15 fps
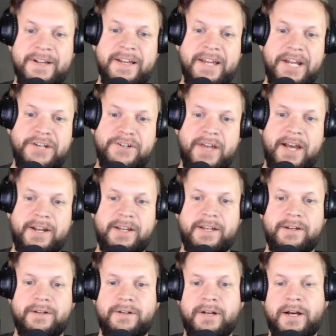Each deck
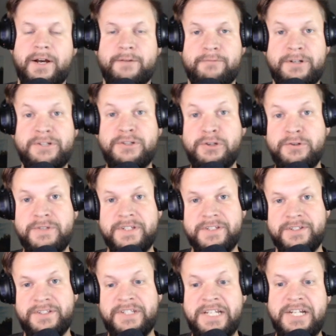reduces
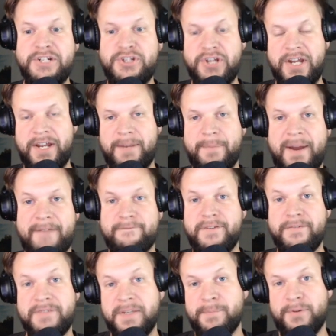DEGEN by
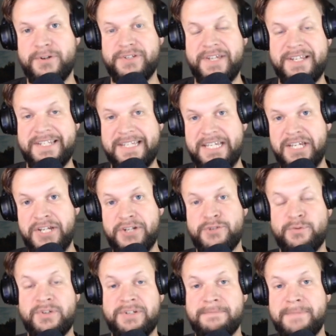15% each,
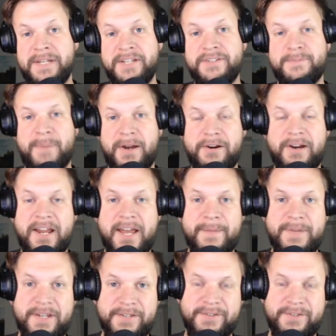which means Spider-Ham is